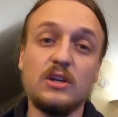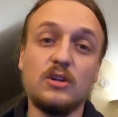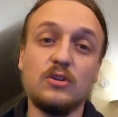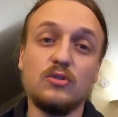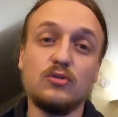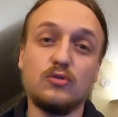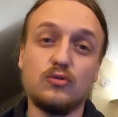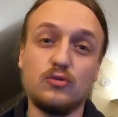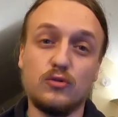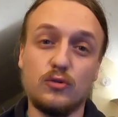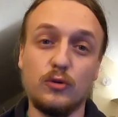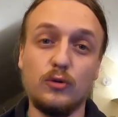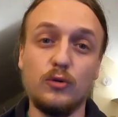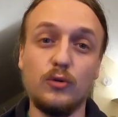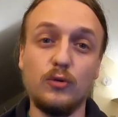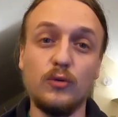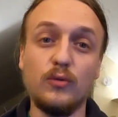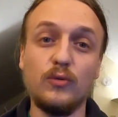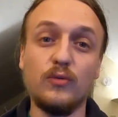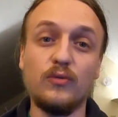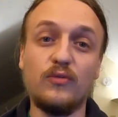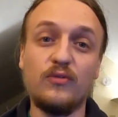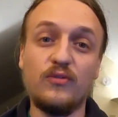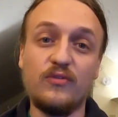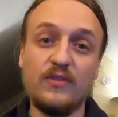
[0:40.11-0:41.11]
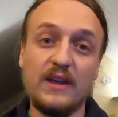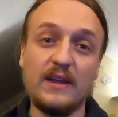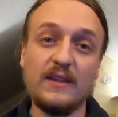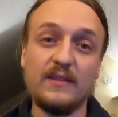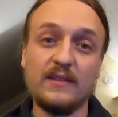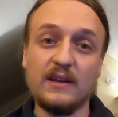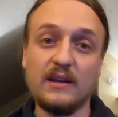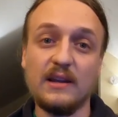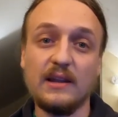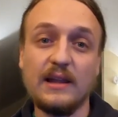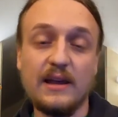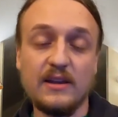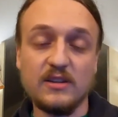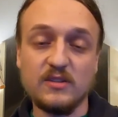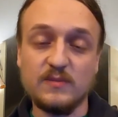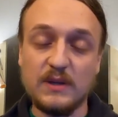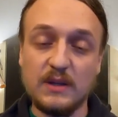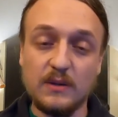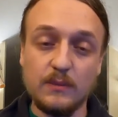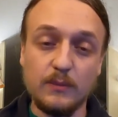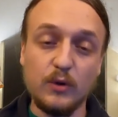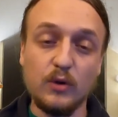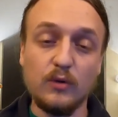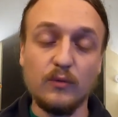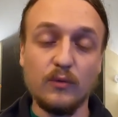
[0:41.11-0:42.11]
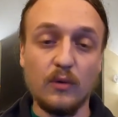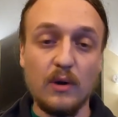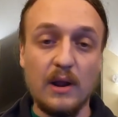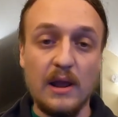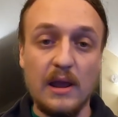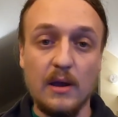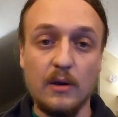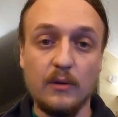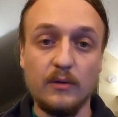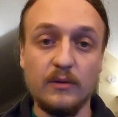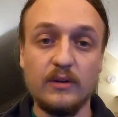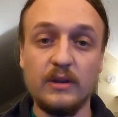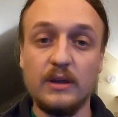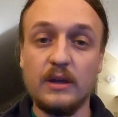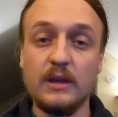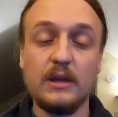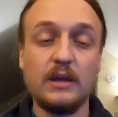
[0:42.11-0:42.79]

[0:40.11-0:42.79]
true fit that allows me to move around.